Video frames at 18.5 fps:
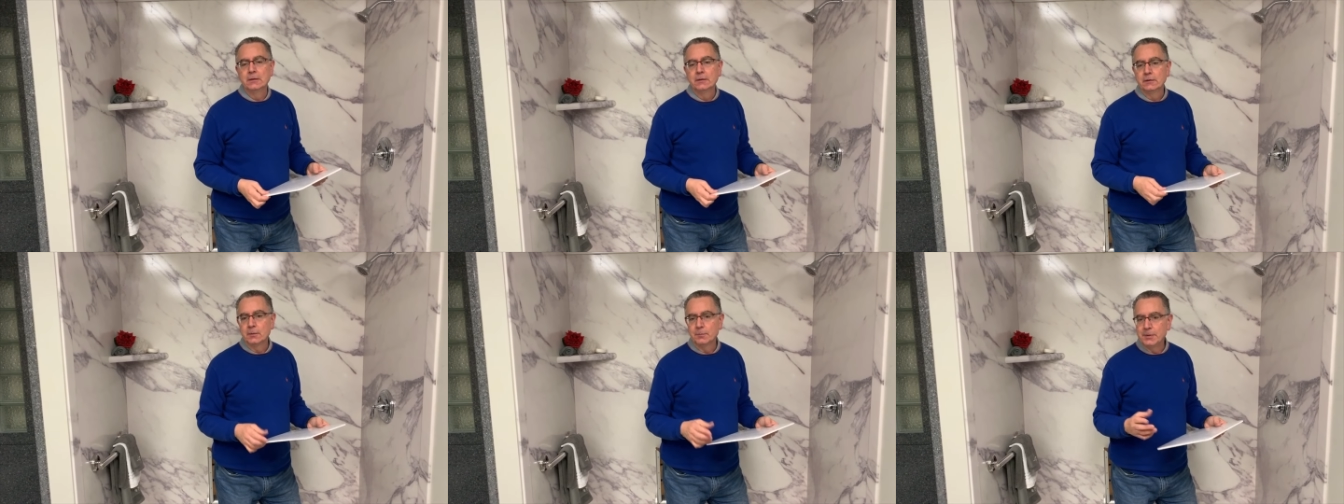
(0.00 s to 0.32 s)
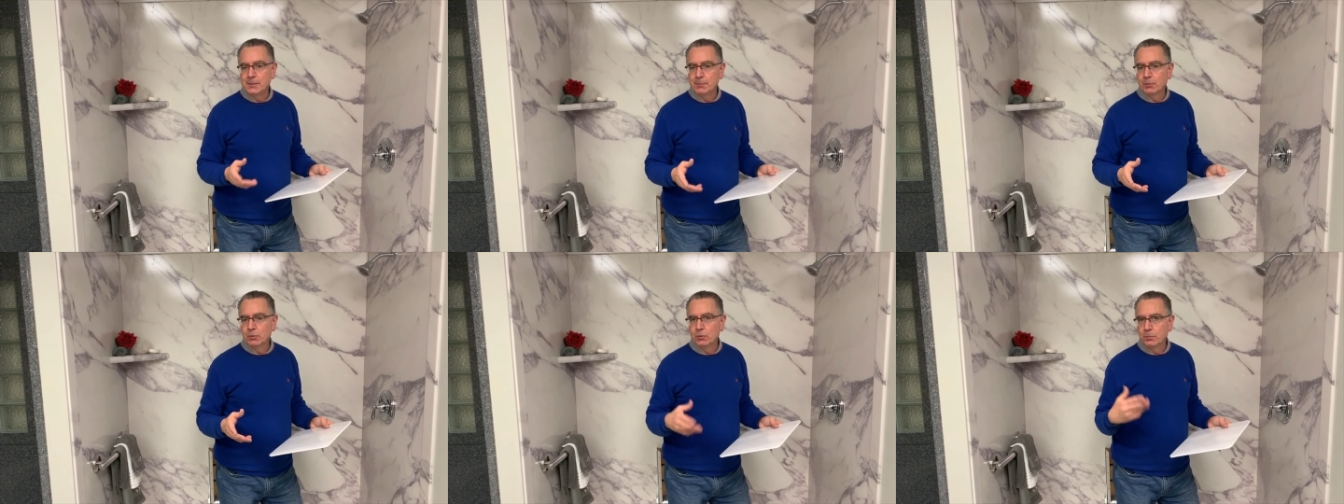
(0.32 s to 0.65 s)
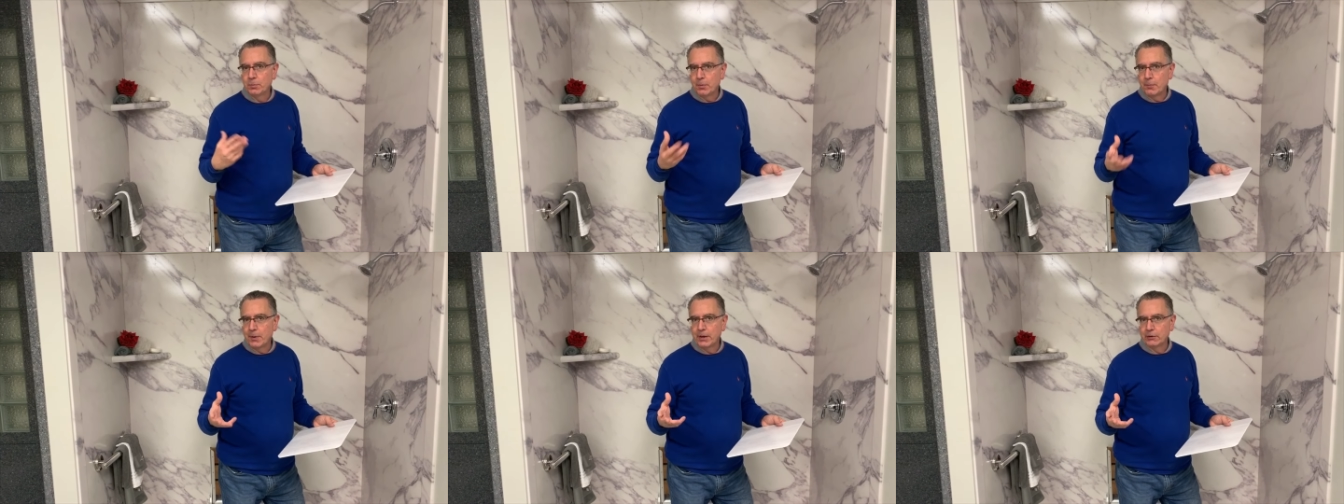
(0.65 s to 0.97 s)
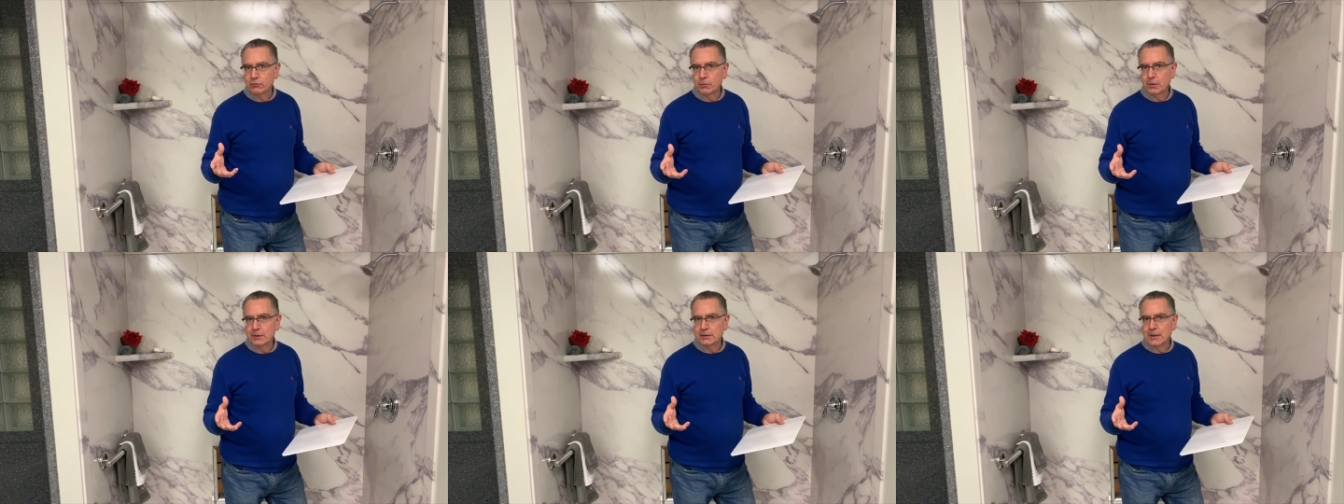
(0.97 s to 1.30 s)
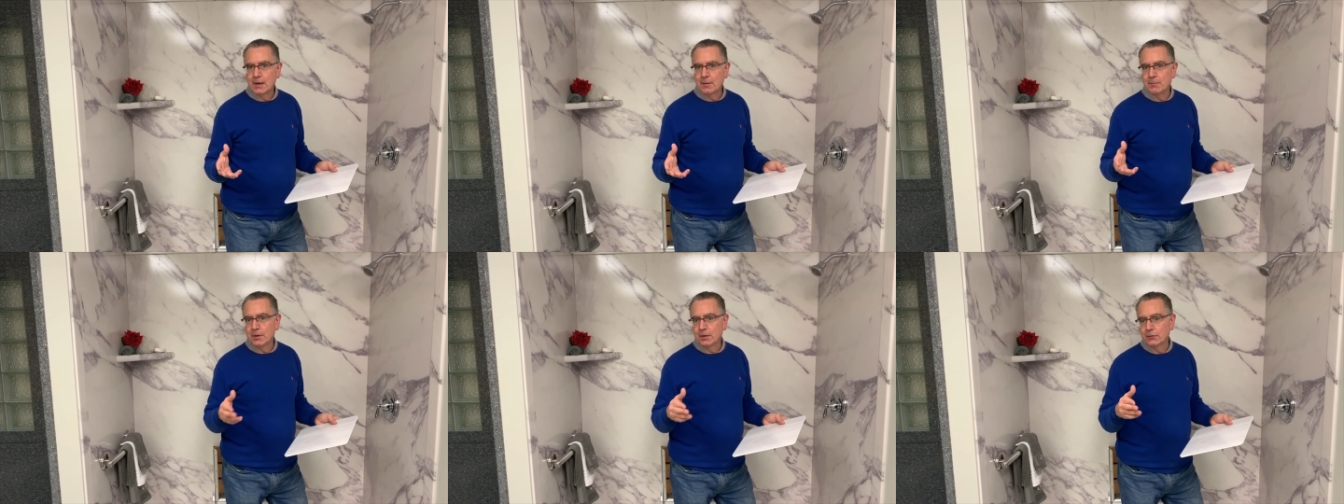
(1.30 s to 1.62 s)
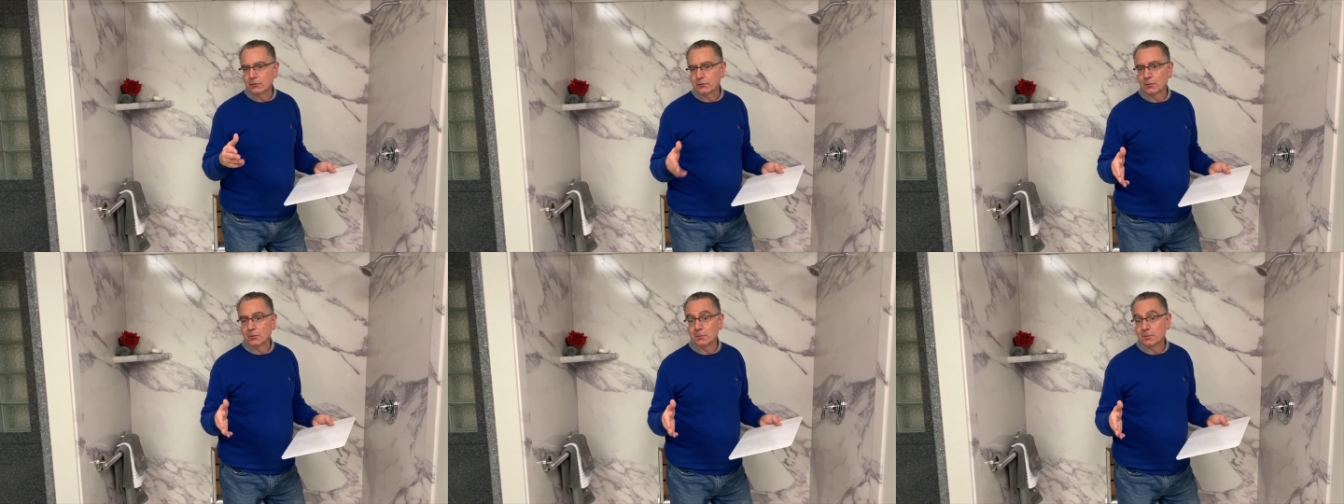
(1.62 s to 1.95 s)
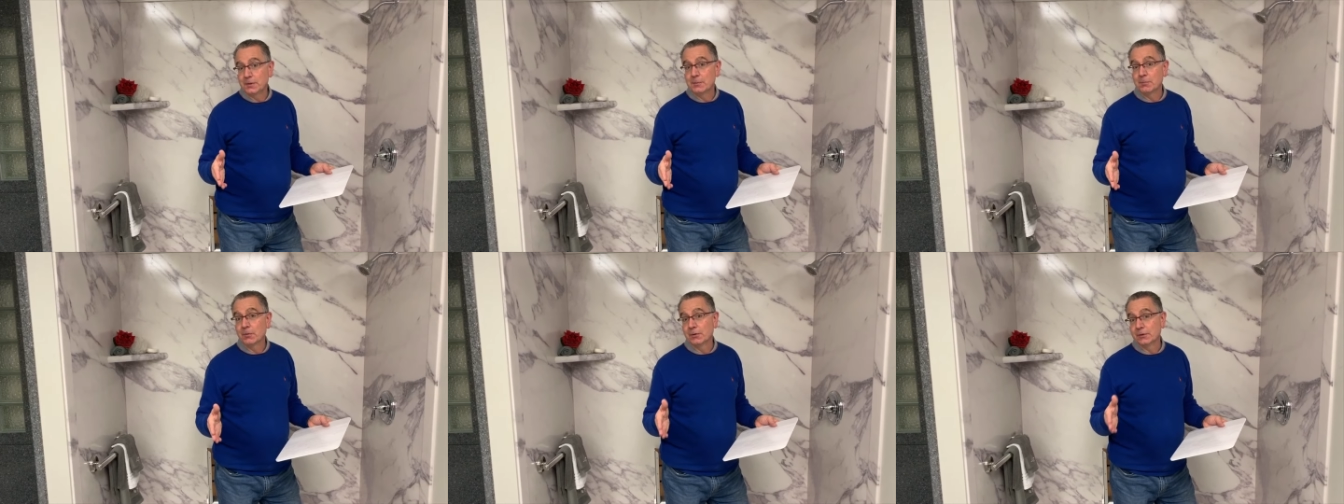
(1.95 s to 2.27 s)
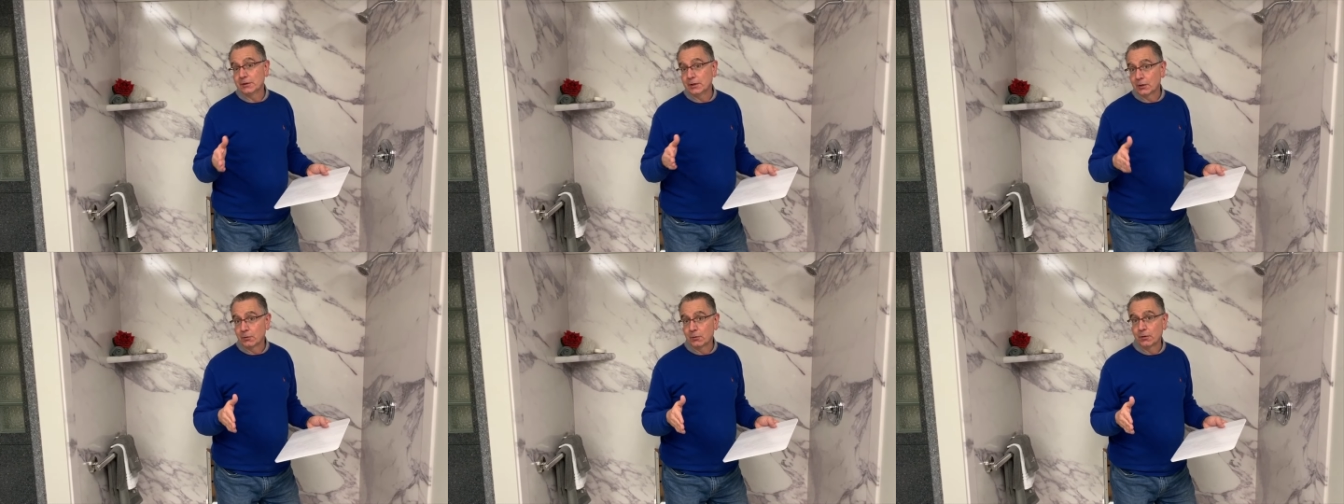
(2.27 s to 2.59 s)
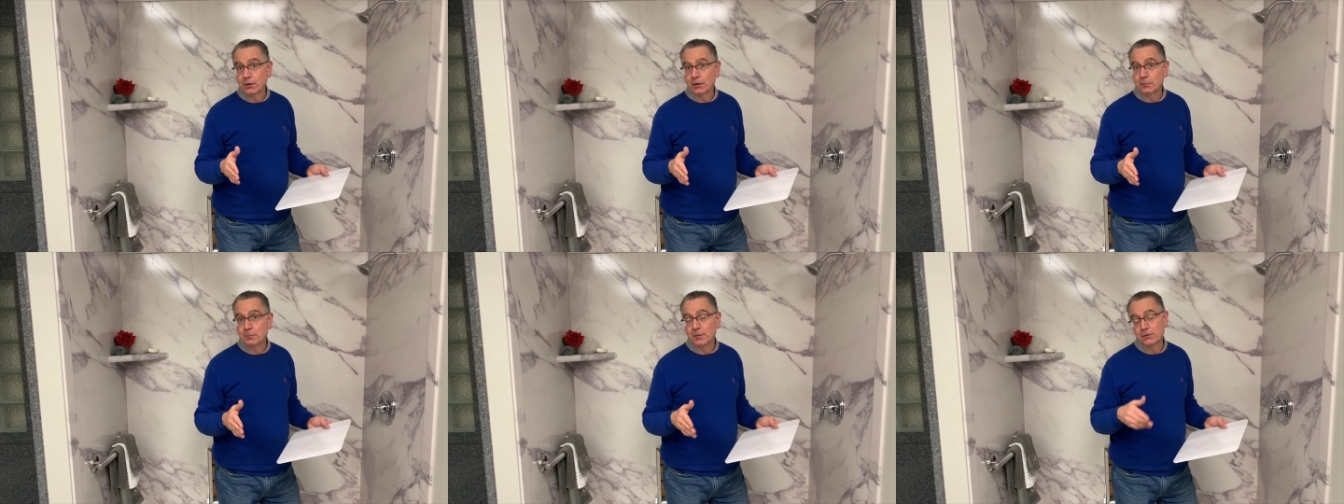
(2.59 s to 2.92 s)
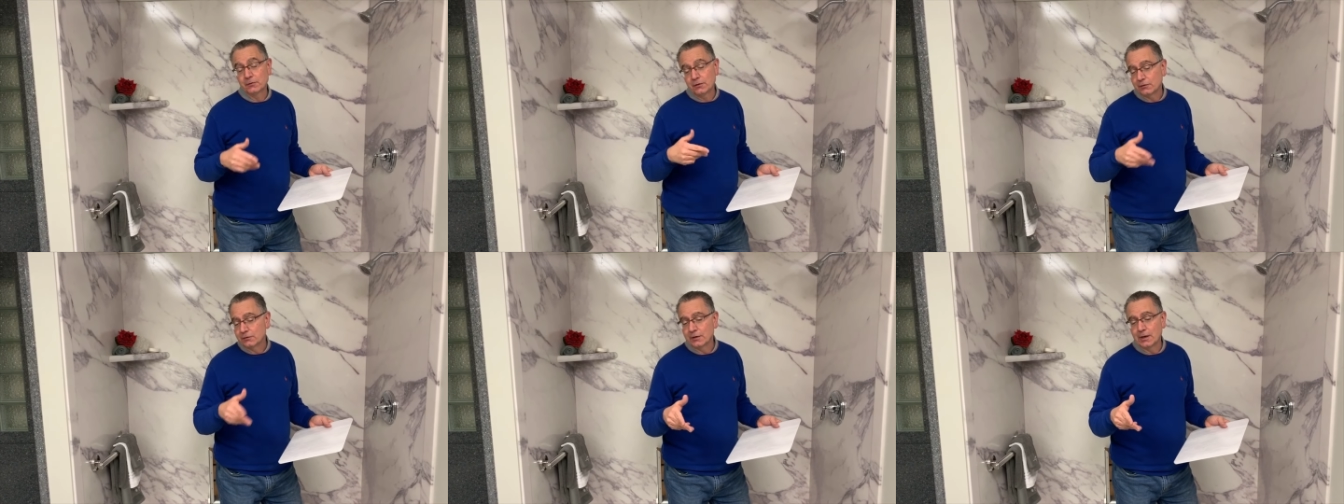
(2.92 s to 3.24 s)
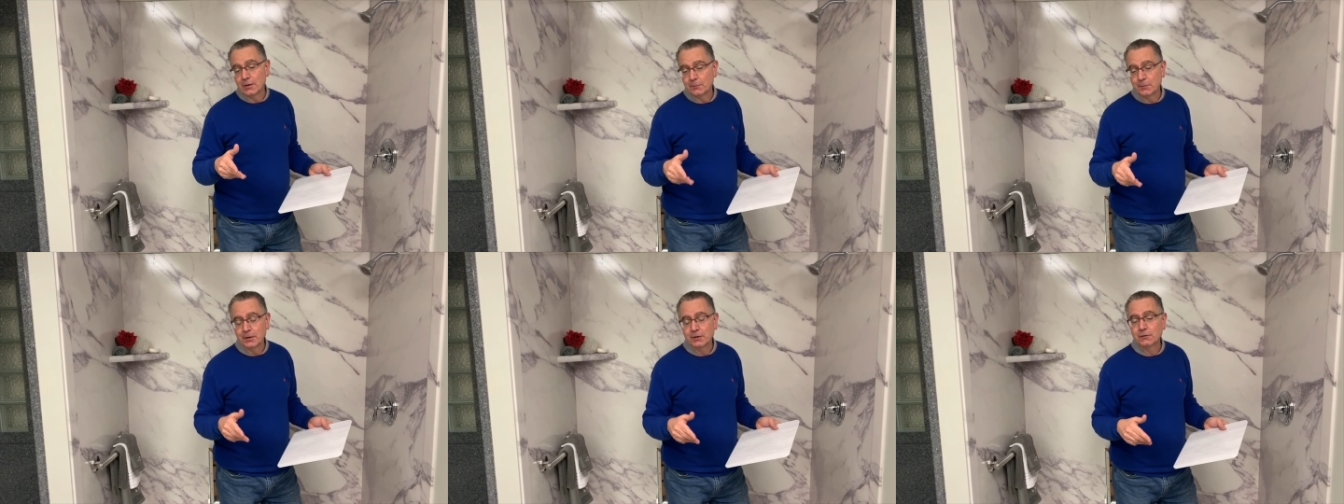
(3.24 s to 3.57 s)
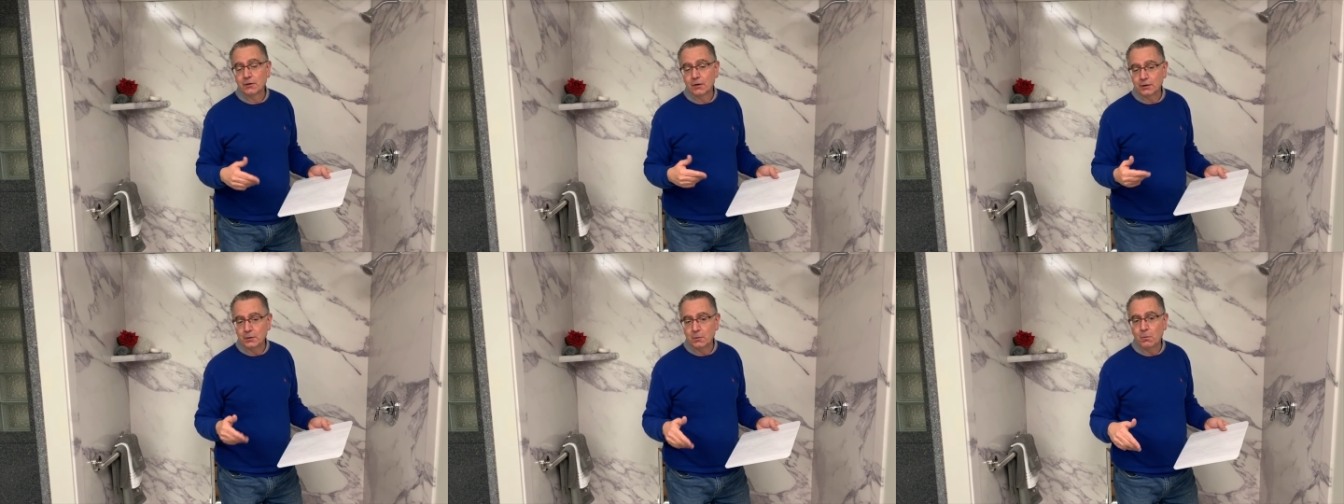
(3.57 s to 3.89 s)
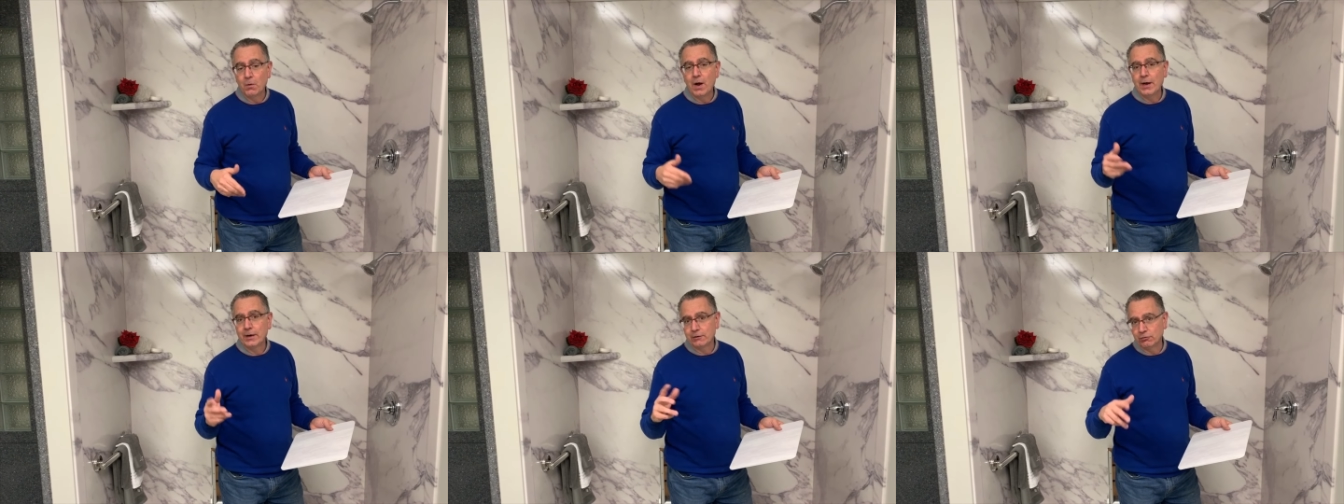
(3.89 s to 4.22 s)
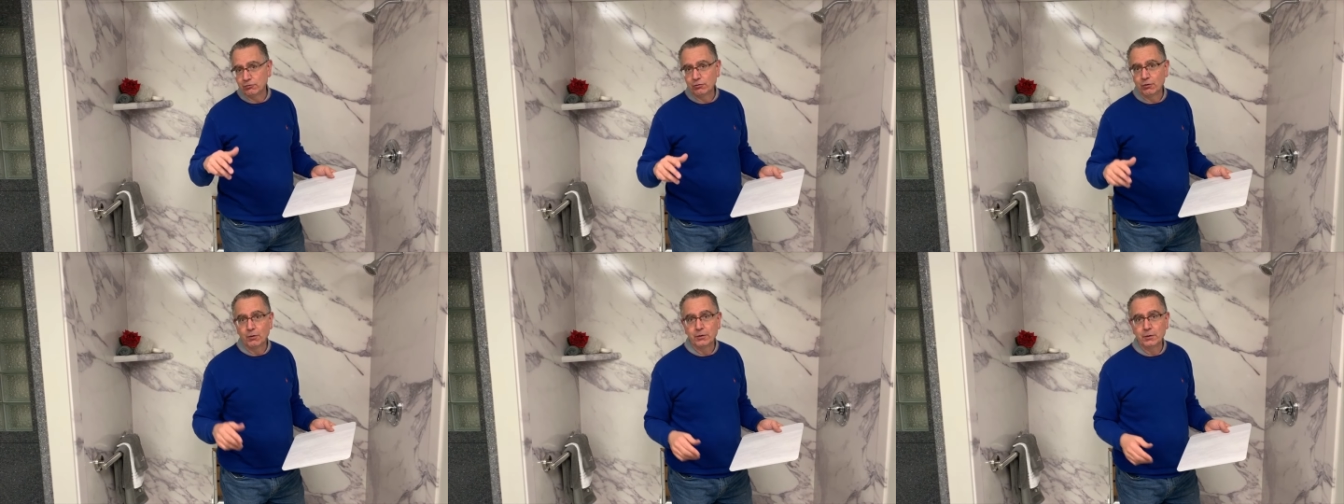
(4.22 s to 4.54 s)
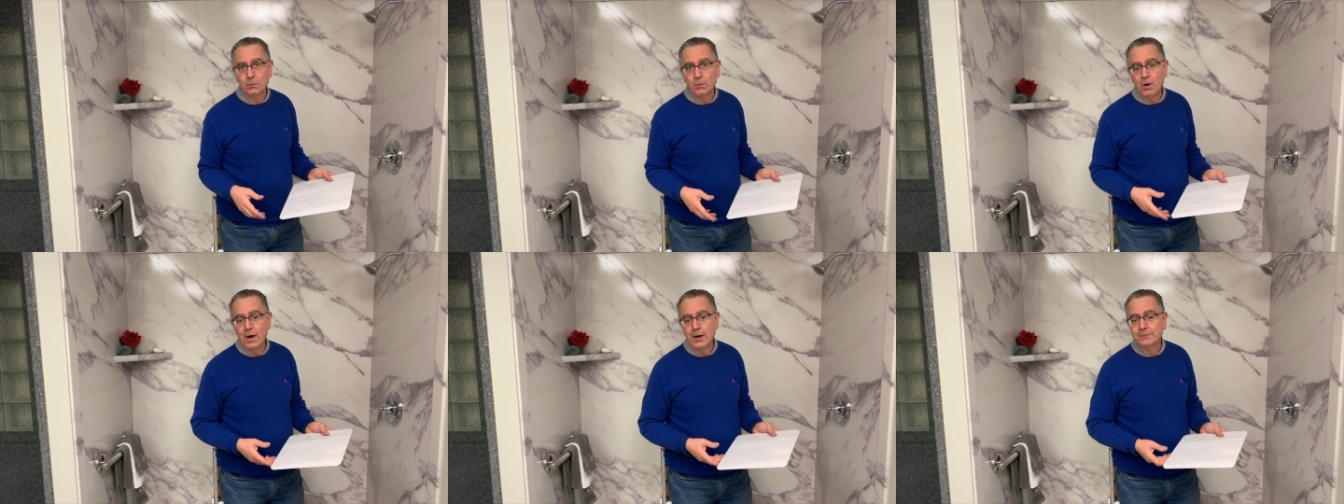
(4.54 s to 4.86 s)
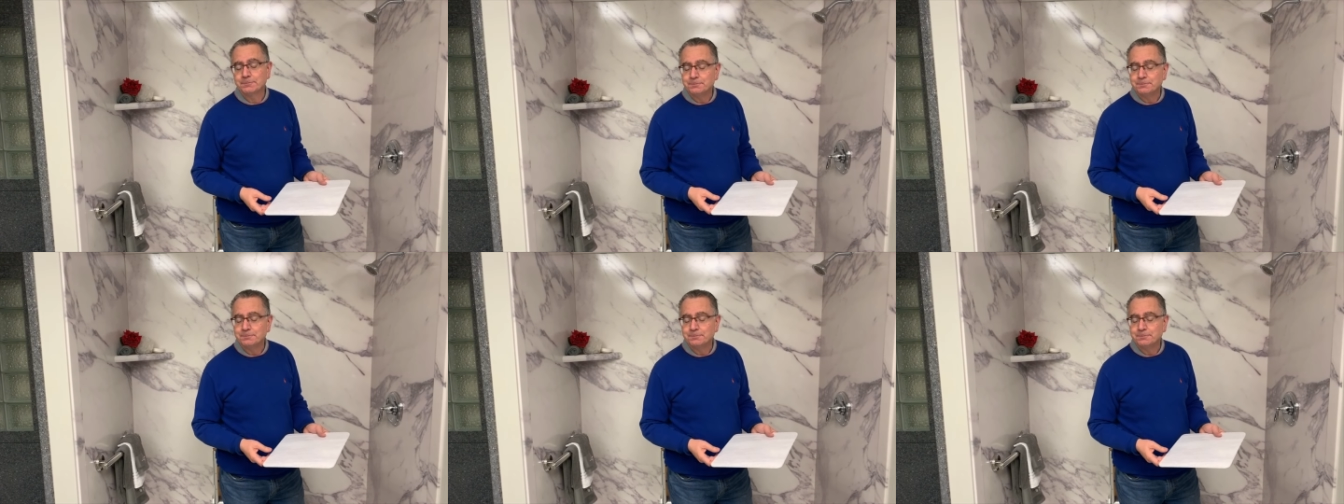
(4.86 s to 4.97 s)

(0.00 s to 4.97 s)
The people who perpetuate that myth are the people in the acrylic business, and I'm going to tell you why and show you why.